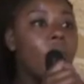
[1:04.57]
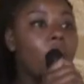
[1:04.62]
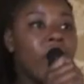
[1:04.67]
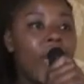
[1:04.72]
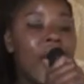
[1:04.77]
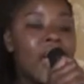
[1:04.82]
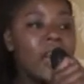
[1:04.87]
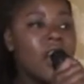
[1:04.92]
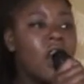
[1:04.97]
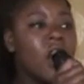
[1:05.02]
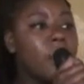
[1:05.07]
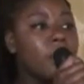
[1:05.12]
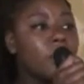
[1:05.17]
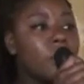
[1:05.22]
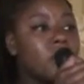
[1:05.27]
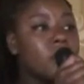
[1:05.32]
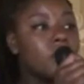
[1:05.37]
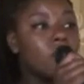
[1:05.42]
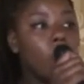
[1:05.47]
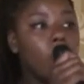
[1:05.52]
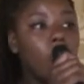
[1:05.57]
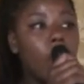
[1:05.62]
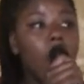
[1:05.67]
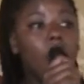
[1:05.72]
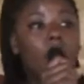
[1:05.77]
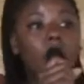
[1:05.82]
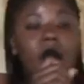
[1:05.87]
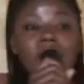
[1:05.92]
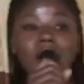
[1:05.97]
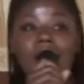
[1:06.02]
we ended up using
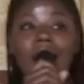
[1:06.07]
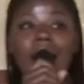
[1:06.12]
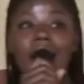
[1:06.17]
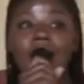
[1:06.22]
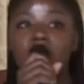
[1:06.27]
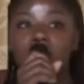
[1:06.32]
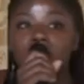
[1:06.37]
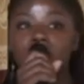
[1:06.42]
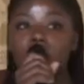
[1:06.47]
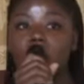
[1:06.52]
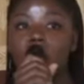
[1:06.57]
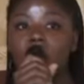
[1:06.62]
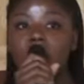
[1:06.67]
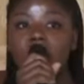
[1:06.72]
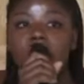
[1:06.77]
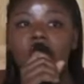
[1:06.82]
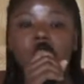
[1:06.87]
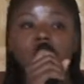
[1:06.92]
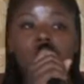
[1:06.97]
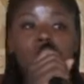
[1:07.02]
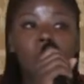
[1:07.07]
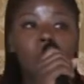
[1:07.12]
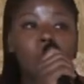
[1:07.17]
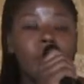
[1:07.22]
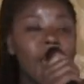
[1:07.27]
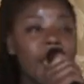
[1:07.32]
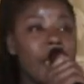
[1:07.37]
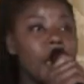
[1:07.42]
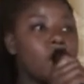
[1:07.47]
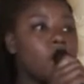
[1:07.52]
well water and stream water to
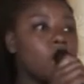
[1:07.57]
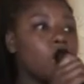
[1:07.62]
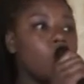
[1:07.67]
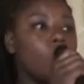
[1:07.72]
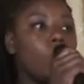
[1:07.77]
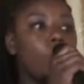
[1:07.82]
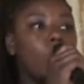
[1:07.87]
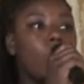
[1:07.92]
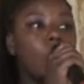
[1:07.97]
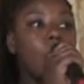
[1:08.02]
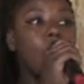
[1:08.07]
pay to